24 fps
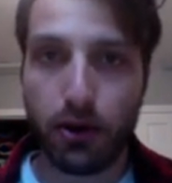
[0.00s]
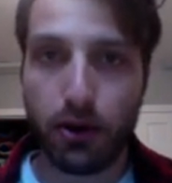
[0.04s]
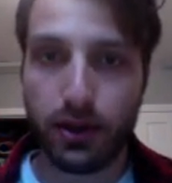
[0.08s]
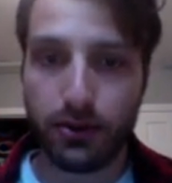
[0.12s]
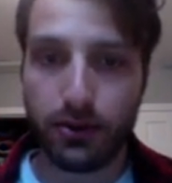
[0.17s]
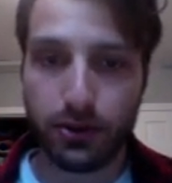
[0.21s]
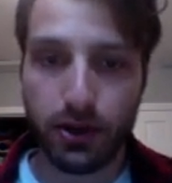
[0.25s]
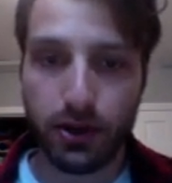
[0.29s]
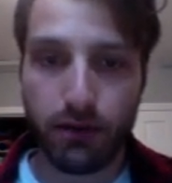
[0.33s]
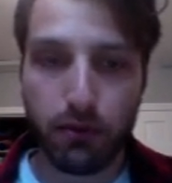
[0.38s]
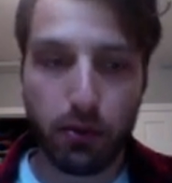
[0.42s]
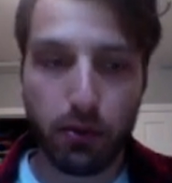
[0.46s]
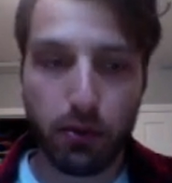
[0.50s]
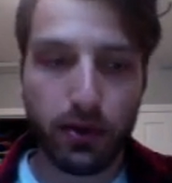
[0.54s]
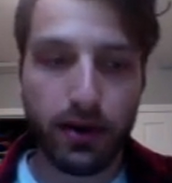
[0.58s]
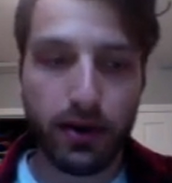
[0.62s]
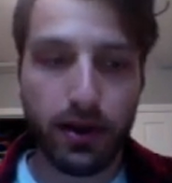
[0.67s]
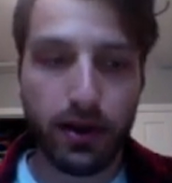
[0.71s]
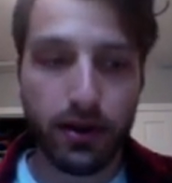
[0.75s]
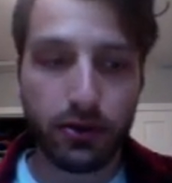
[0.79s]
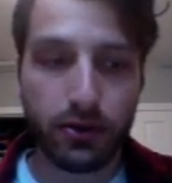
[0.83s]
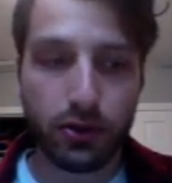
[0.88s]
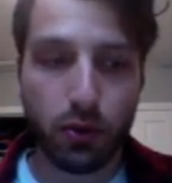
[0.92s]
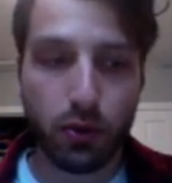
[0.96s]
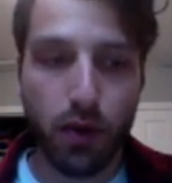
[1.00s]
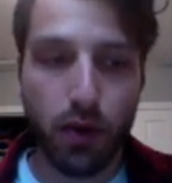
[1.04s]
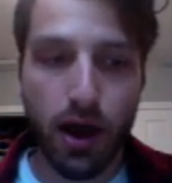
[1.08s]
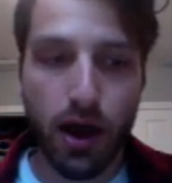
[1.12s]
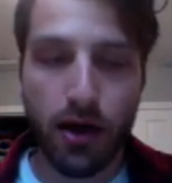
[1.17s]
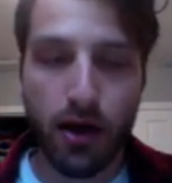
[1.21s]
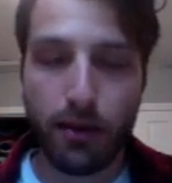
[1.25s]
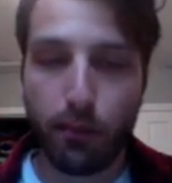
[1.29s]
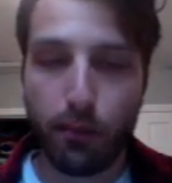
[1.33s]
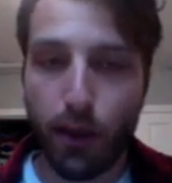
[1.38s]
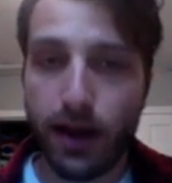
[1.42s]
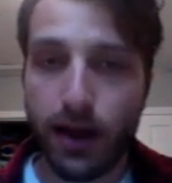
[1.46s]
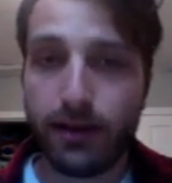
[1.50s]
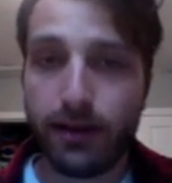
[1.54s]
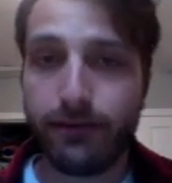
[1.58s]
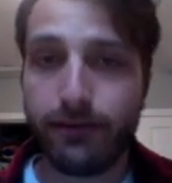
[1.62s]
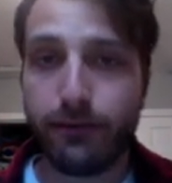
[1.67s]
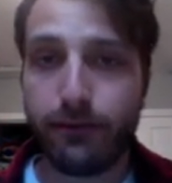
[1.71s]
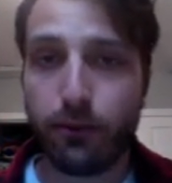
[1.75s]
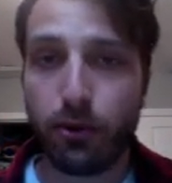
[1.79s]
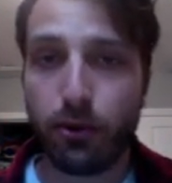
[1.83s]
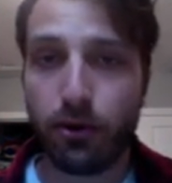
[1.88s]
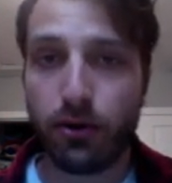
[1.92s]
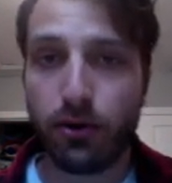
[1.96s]
So everyone, so while I'm waiting
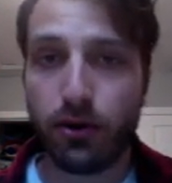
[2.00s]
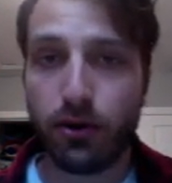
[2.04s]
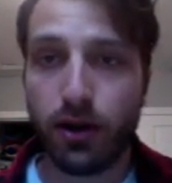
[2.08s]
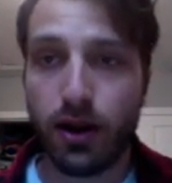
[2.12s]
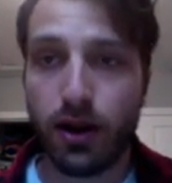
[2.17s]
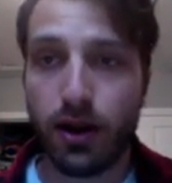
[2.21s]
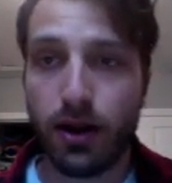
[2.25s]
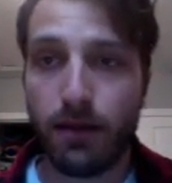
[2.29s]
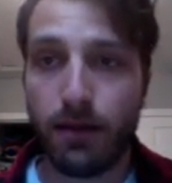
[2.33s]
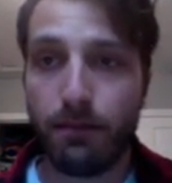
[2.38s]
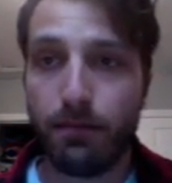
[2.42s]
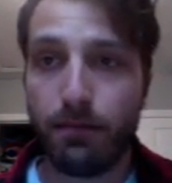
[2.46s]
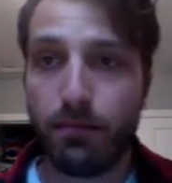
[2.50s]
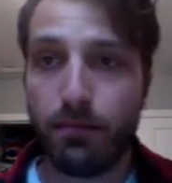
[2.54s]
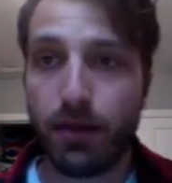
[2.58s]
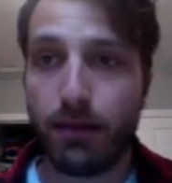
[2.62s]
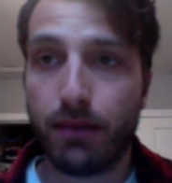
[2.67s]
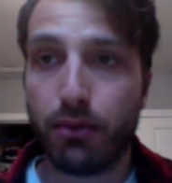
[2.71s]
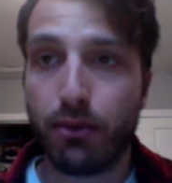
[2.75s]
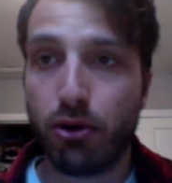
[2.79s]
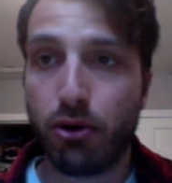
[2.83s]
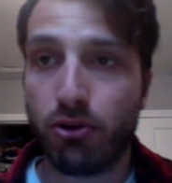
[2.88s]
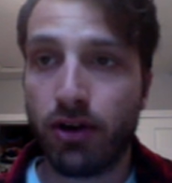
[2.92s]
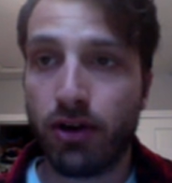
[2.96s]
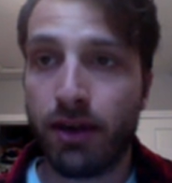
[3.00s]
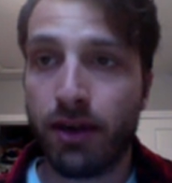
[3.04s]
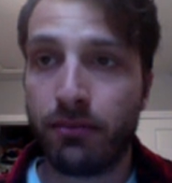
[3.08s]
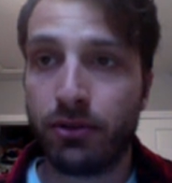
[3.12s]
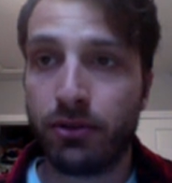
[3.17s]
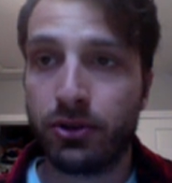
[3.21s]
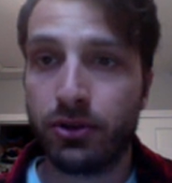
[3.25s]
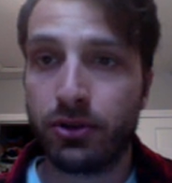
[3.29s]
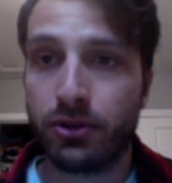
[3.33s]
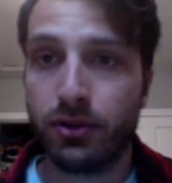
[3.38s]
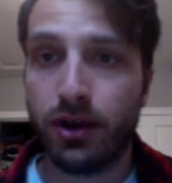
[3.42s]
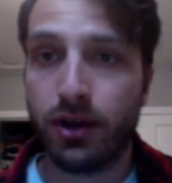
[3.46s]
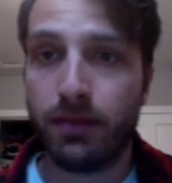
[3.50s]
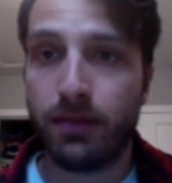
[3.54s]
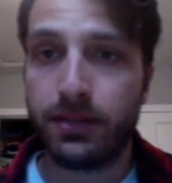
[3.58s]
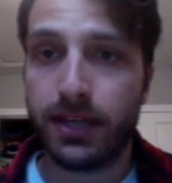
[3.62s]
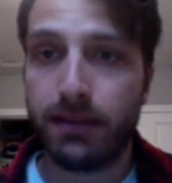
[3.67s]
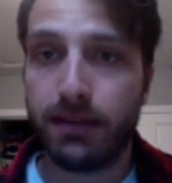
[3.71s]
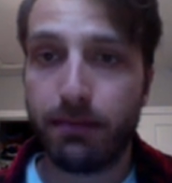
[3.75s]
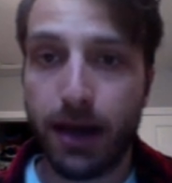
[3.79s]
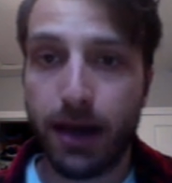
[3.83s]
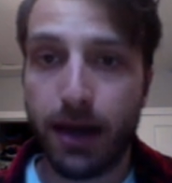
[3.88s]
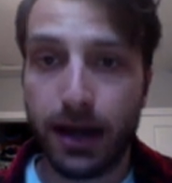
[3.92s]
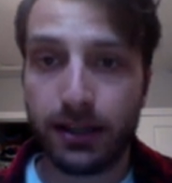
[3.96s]
for um, my programmer to update
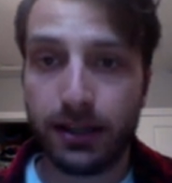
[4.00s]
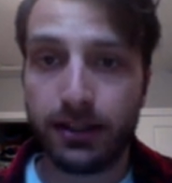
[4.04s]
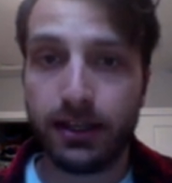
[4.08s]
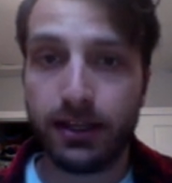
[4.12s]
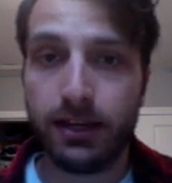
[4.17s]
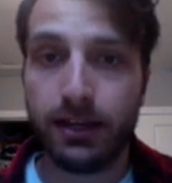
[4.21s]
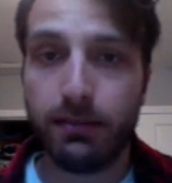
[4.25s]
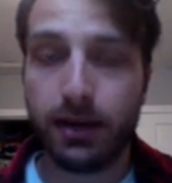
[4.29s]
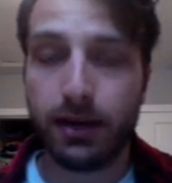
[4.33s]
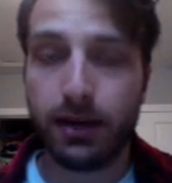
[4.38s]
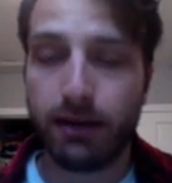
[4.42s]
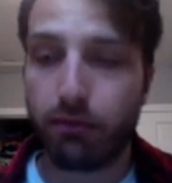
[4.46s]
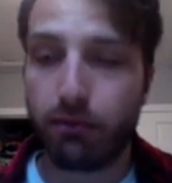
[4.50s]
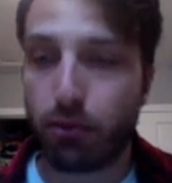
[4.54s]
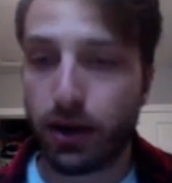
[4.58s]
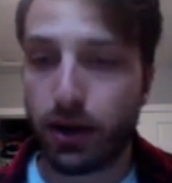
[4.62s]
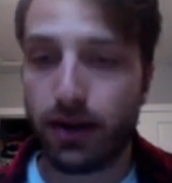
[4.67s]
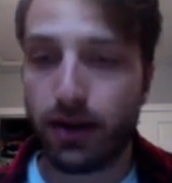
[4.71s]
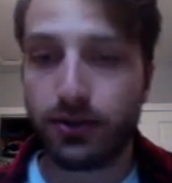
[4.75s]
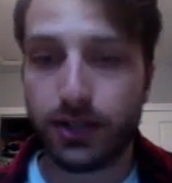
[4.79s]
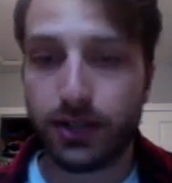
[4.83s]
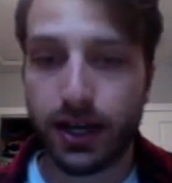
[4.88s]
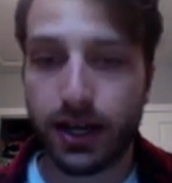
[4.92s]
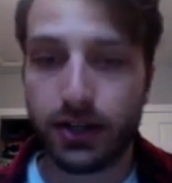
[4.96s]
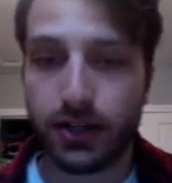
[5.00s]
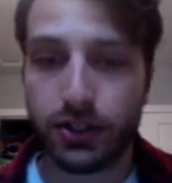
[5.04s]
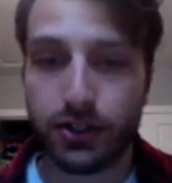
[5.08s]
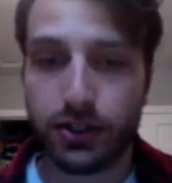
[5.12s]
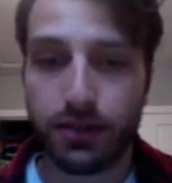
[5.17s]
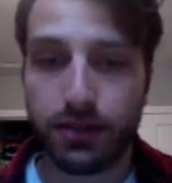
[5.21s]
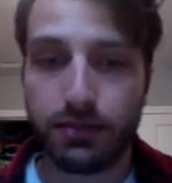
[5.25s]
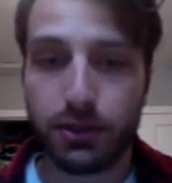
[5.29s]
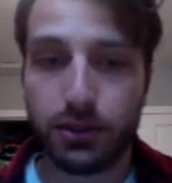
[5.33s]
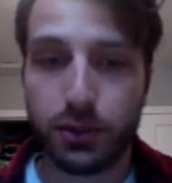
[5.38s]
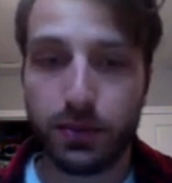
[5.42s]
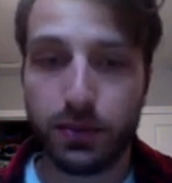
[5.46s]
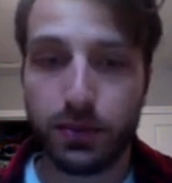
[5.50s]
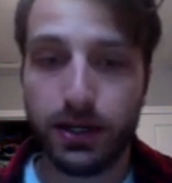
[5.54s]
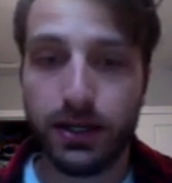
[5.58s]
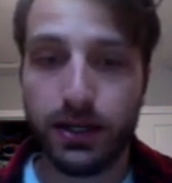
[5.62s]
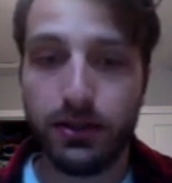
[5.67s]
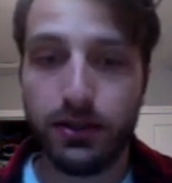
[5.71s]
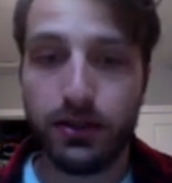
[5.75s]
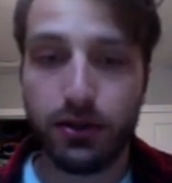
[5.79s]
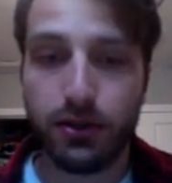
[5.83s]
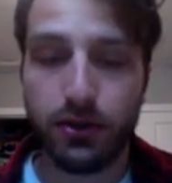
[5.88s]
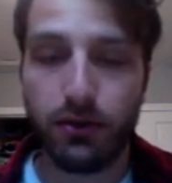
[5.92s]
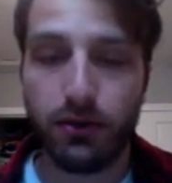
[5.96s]
my theme and everyone else catches up to speed to
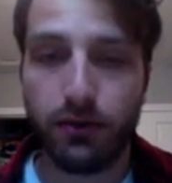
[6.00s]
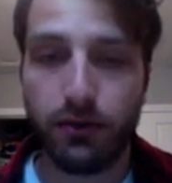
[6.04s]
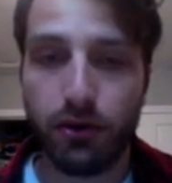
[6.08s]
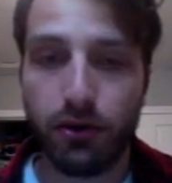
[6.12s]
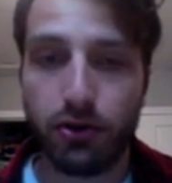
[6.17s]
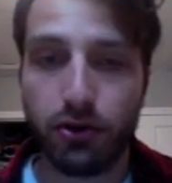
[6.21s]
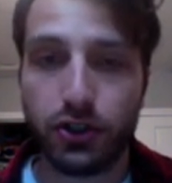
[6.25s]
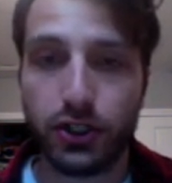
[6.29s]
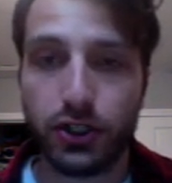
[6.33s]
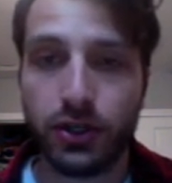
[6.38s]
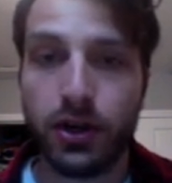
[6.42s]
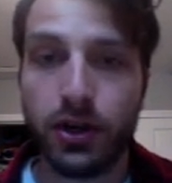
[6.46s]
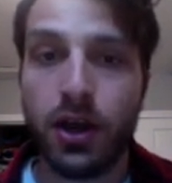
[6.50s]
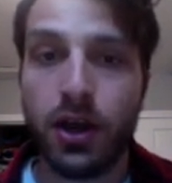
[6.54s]
the new version,